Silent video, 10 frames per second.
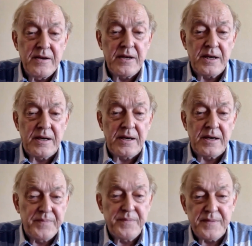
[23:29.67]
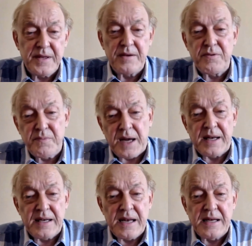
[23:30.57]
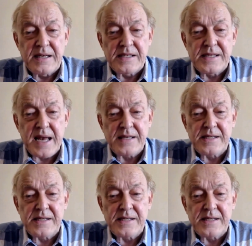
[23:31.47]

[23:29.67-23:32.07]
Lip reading: a sense,